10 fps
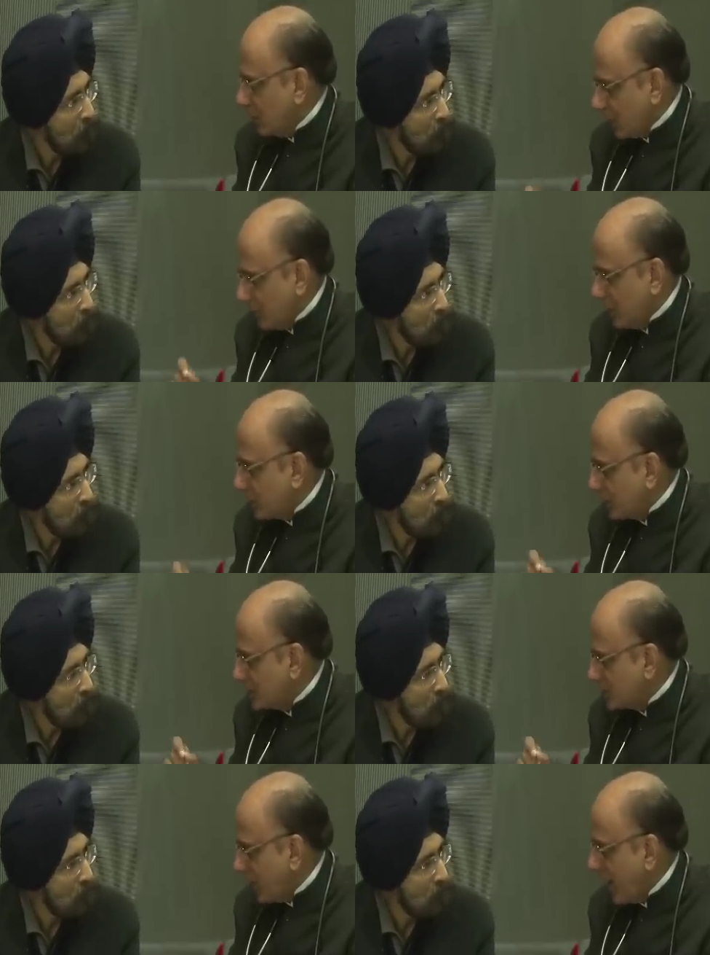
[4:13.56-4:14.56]
Speaker 1: or every
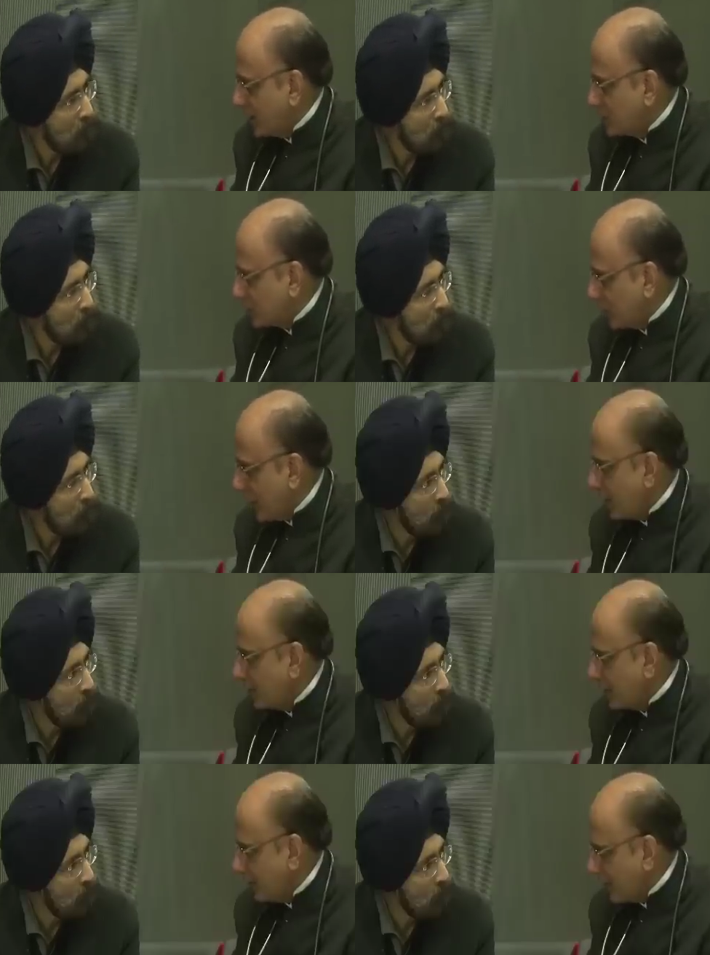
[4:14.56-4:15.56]
police van should have a
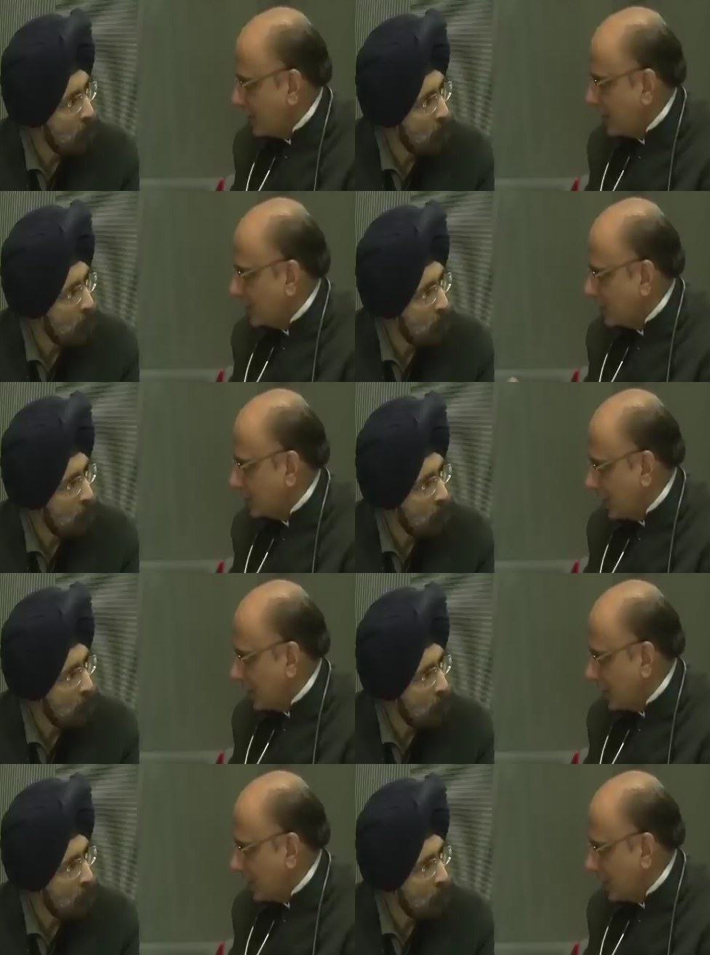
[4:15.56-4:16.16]
paramedic with